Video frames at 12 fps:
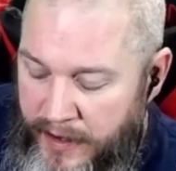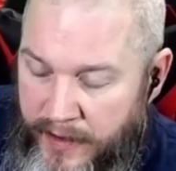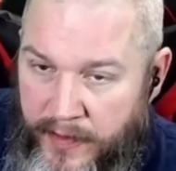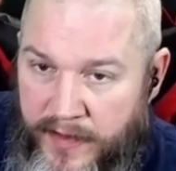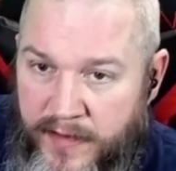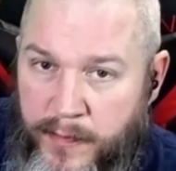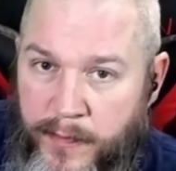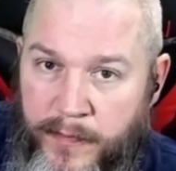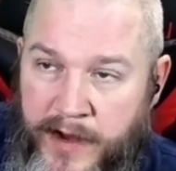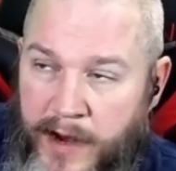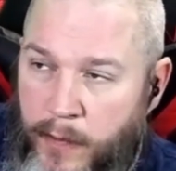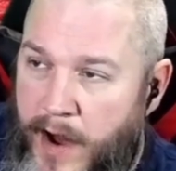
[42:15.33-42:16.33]
in this.
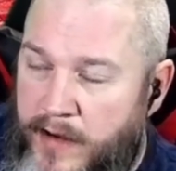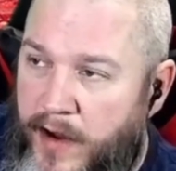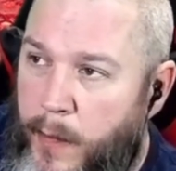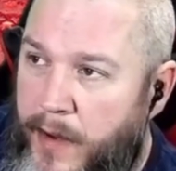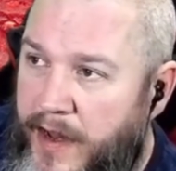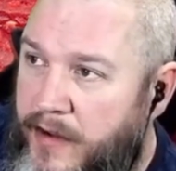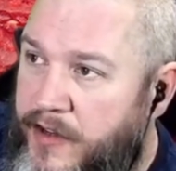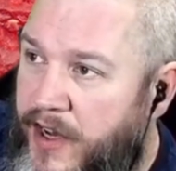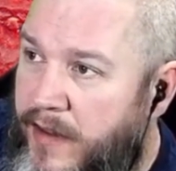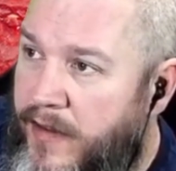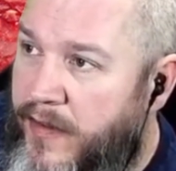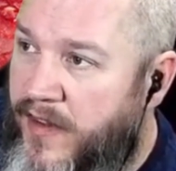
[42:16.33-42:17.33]
Yeah, we're actually hoping to get
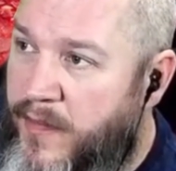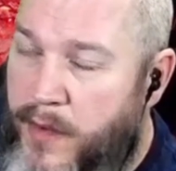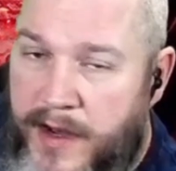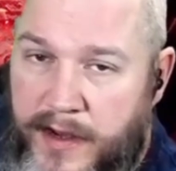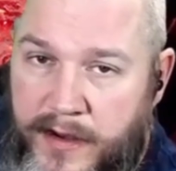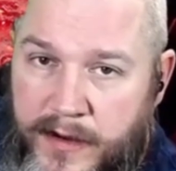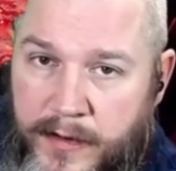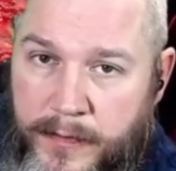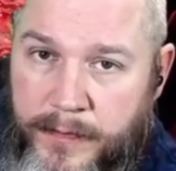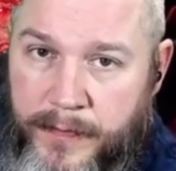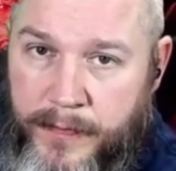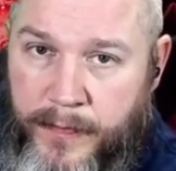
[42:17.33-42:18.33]
chickens in the spring too.
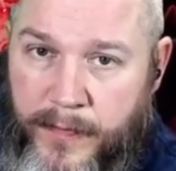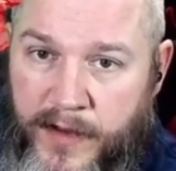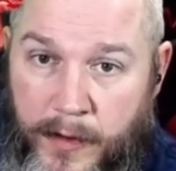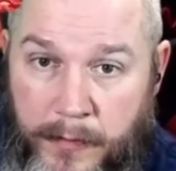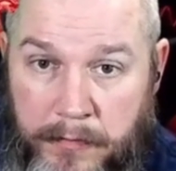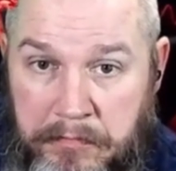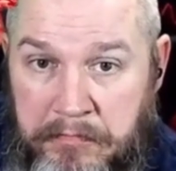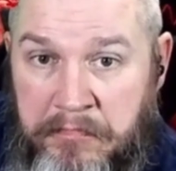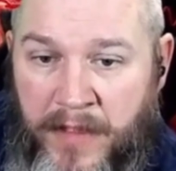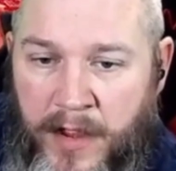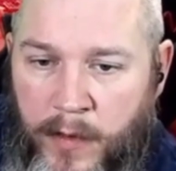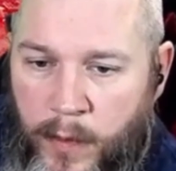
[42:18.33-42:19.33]
So
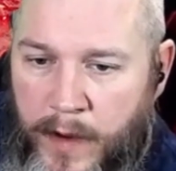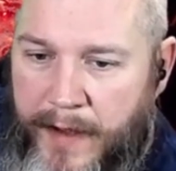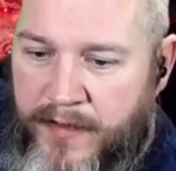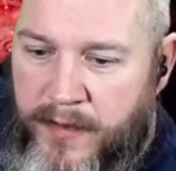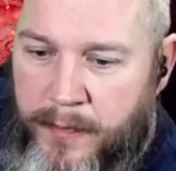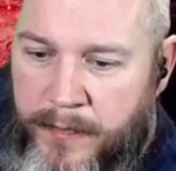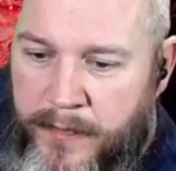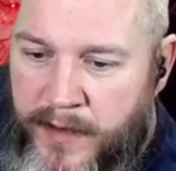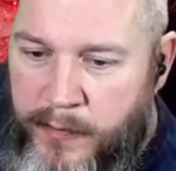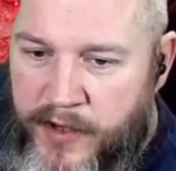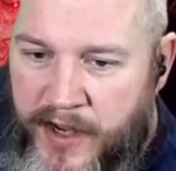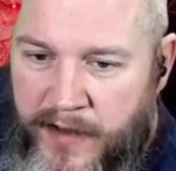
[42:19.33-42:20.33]
we'll have some
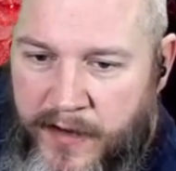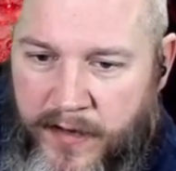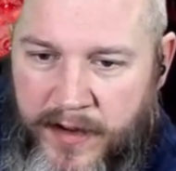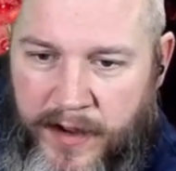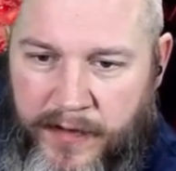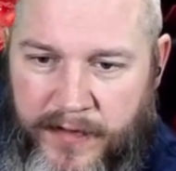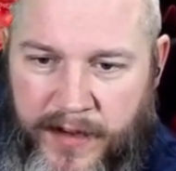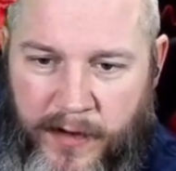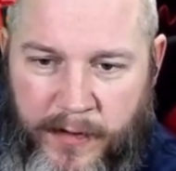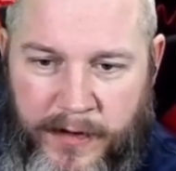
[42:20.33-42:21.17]
chickens ourselves. So